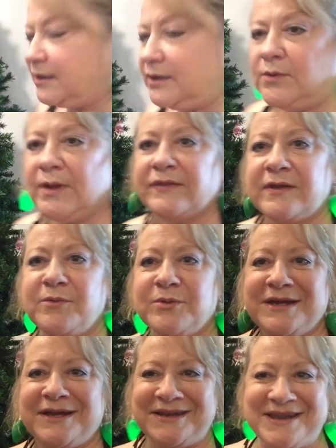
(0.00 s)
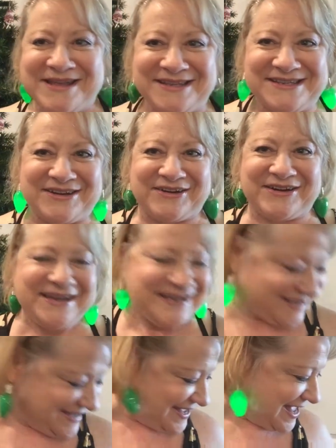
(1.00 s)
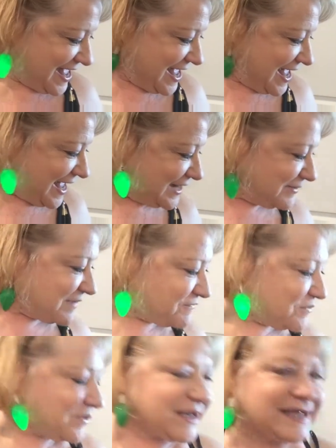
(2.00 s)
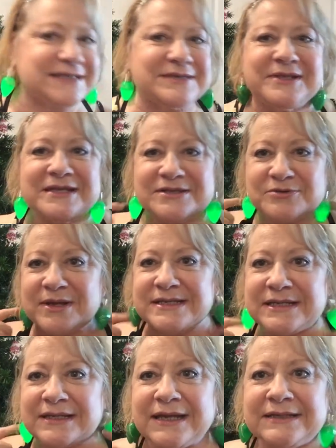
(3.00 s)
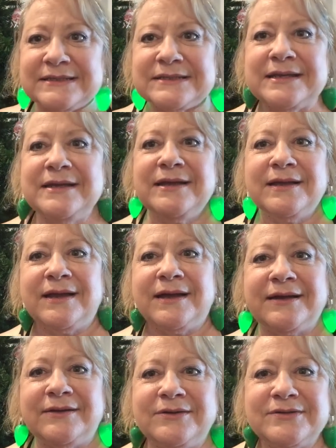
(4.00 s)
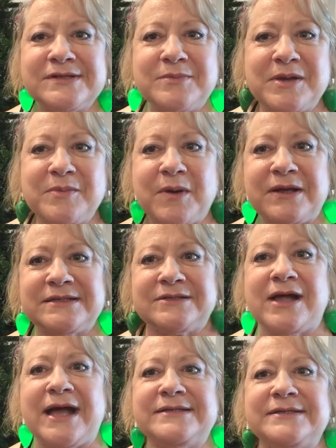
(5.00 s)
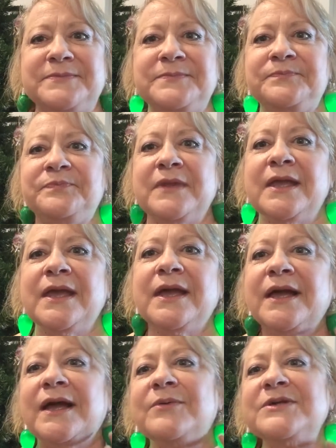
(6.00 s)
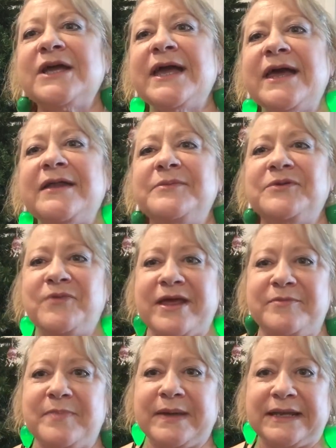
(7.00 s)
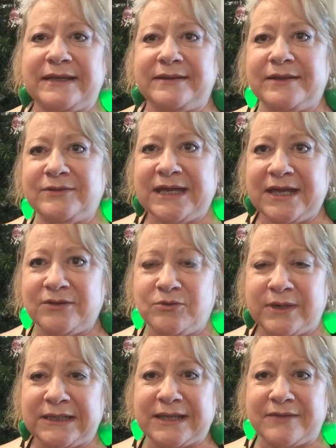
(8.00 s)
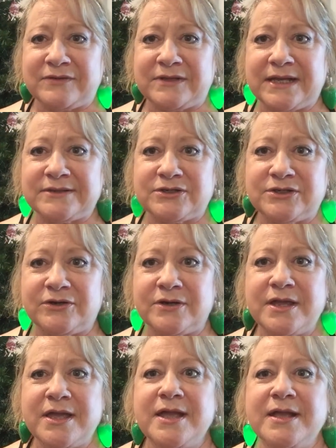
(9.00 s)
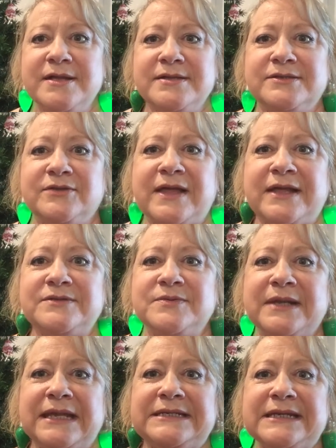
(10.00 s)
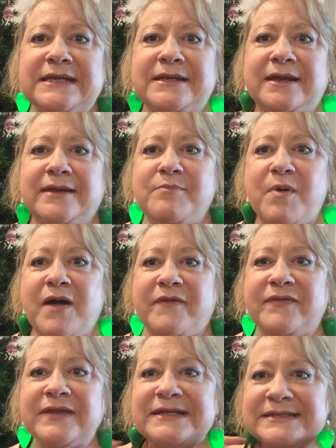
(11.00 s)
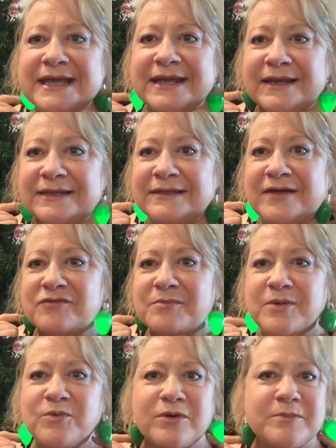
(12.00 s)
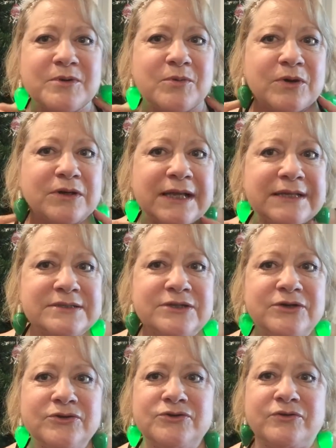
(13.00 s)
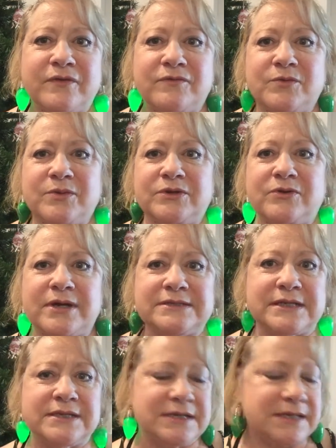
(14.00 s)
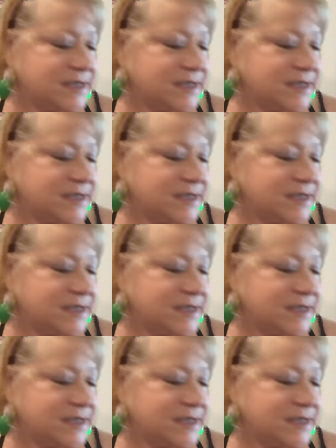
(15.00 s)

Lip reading: Oh, I think we're done. Sorry. Anyway, if you want to get some of these crazy lights, I don't know, somebody probably still has them. I wish I had them in red, but they only had green left last year. So that's what I did. I bought these, and I love them. I wore them to work last year and drove everyone crazy.